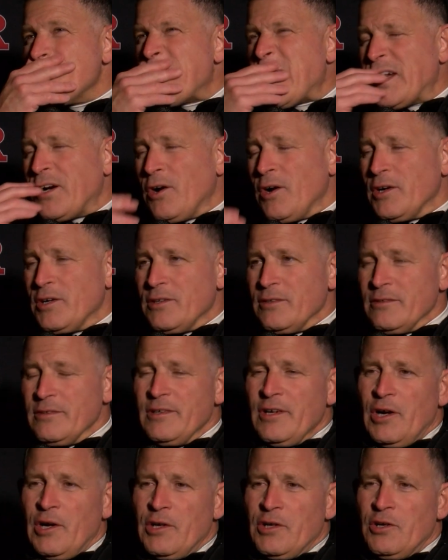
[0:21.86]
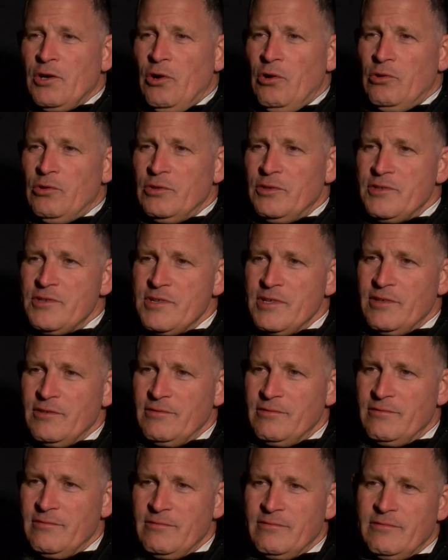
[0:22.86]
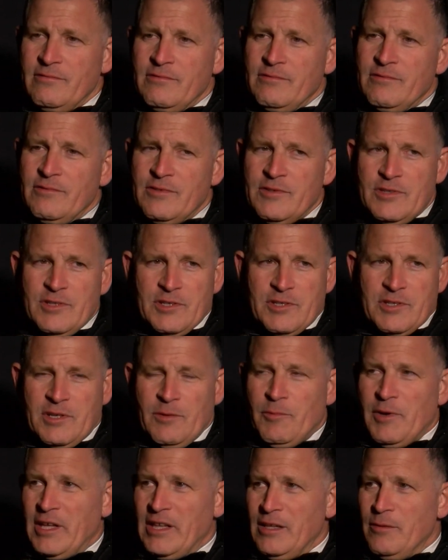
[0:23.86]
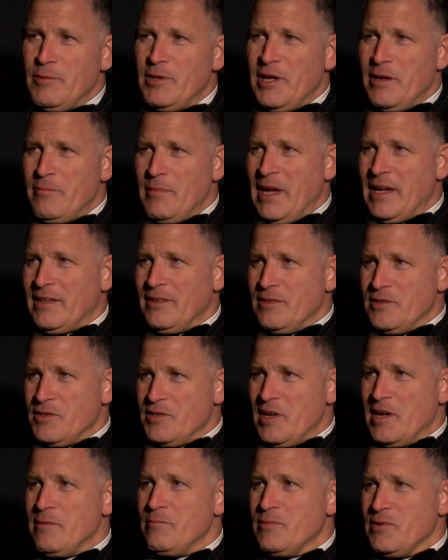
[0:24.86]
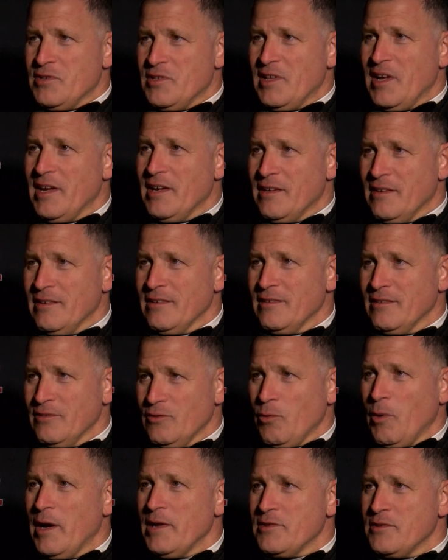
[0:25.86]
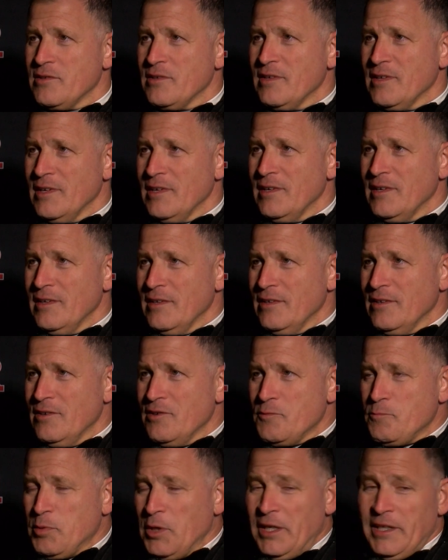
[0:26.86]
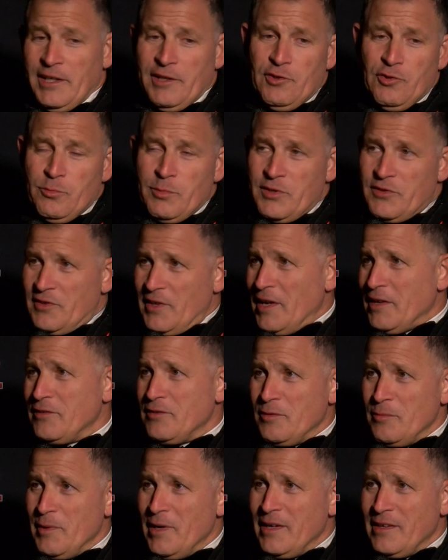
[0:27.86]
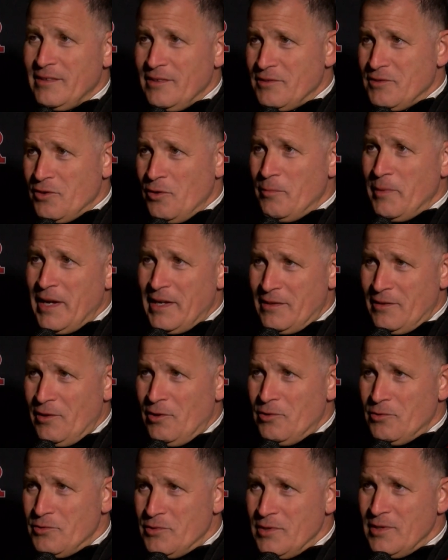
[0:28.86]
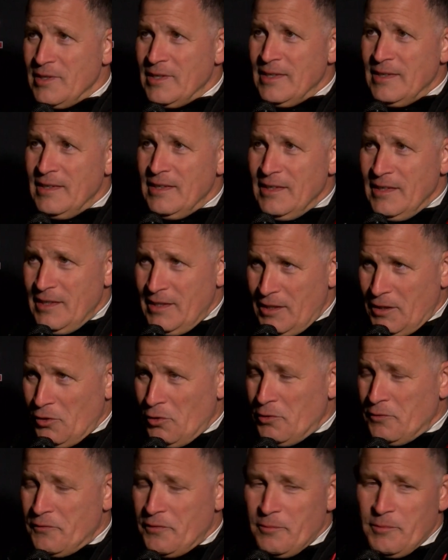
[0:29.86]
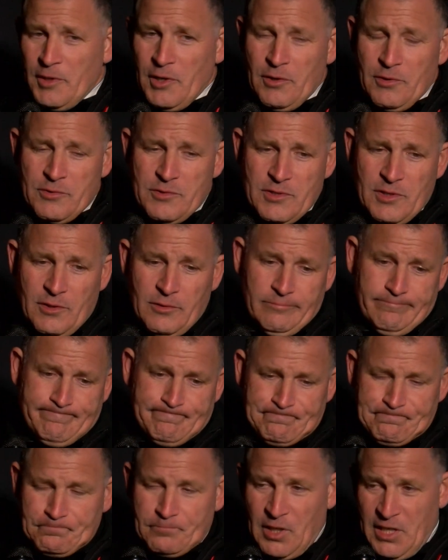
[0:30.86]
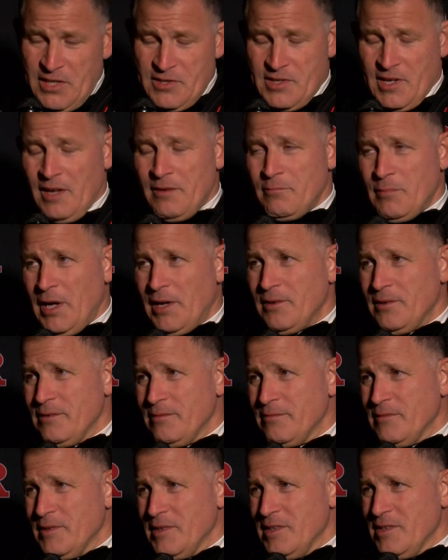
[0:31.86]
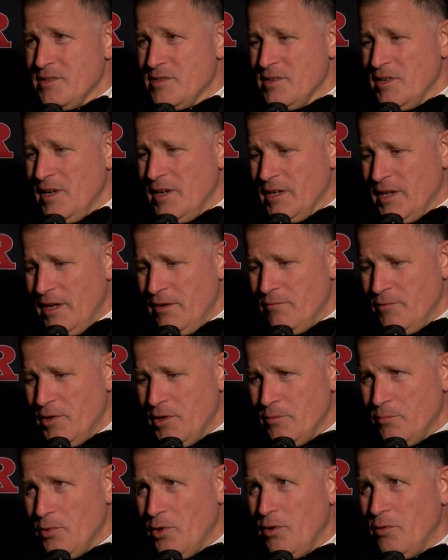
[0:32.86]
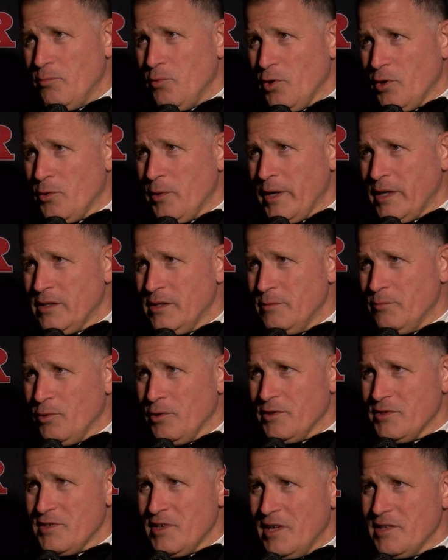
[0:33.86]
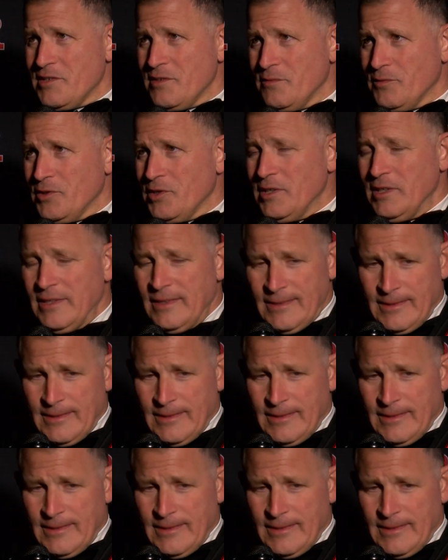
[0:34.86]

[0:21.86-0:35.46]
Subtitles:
And our goal is, you know, just can we eliminate making the same mistake twice? There's plenty of new mistakes to make. Let's go make those and learn from those. So, but he's getting better. He's getting rid of the ball more quickly, more decisively,